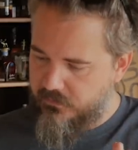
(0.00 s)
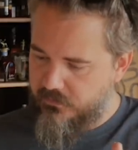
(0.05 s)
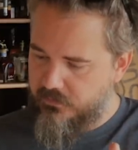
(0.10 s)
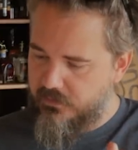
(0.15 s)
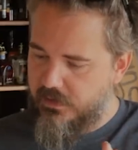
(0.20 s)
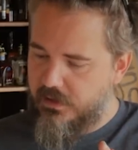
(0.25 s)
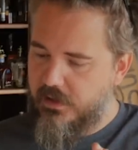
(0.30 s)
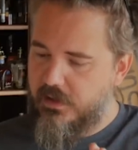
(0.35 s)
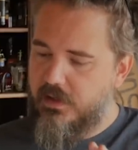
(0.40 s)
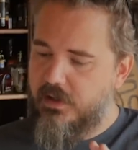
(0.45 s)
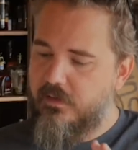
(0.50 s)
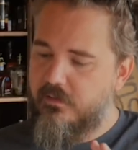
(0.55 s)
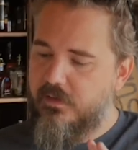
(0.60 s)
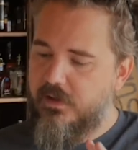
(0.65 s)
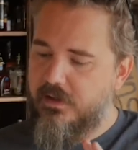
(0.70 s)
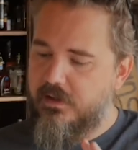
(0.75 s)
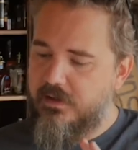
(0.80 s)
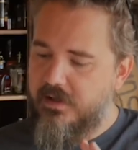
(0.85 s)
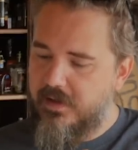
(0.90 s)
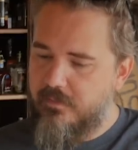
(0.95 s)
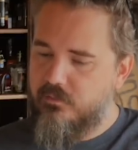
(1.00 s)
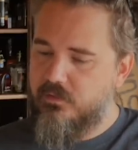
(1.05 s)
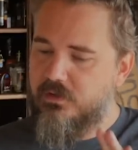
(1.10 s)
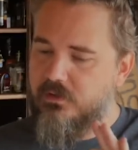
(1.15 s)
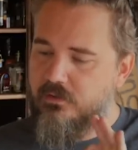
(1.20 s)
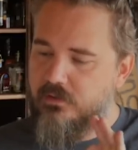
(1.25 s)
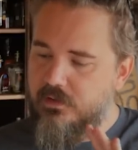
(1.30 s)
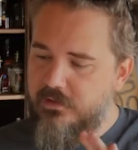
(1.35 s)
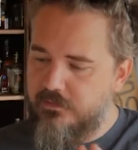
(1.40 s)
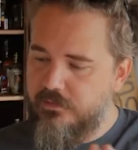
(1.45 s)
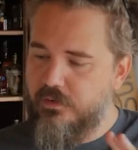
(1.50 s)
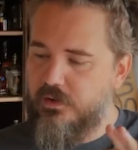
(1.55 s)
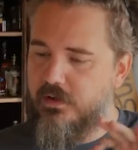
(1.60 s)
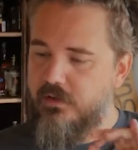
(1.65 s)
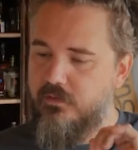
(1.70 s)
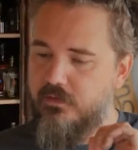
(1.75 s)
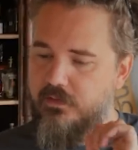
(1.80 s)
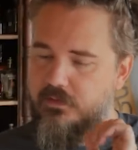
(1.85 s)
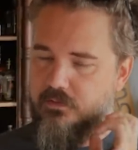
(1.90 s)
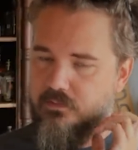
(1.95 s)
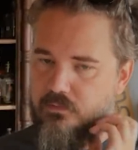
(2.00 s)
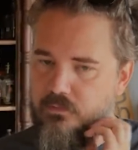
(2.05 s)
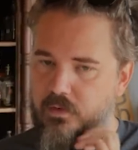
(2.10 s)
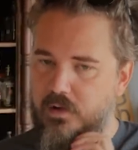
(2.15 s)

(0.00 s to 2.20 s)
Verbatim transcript: Mm-hmm that kept delivering this